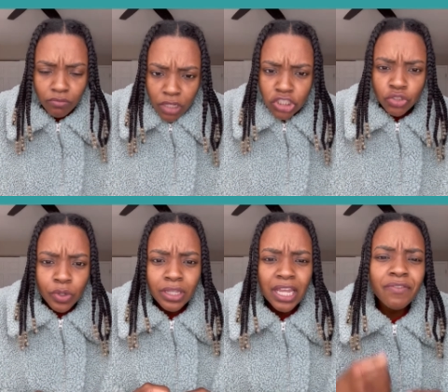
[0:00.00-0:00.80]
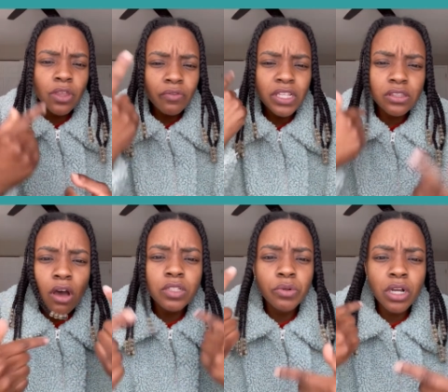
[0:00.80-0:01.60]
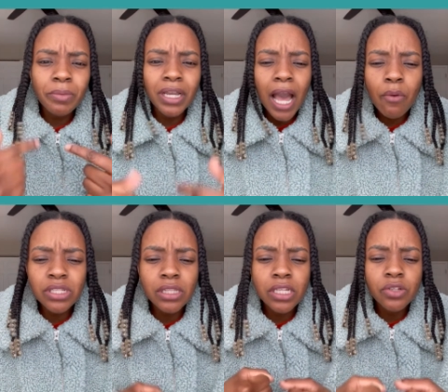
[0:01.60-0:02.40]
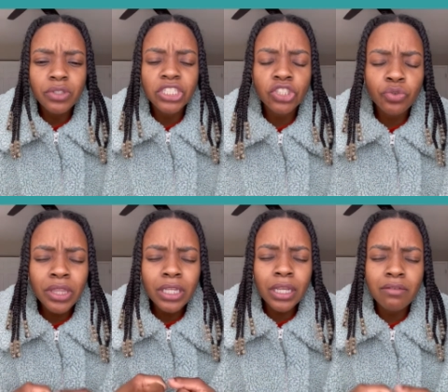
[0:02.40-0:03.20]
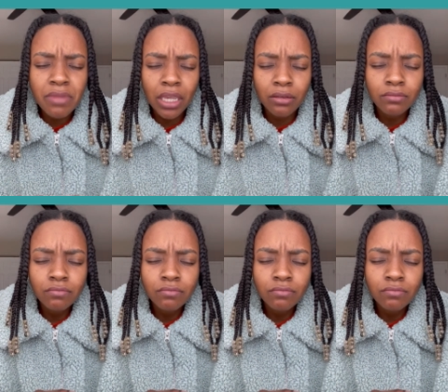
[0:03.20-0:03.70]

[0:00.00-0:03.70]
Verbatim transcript: strength even though these thoughts were coming god was literally strengthening me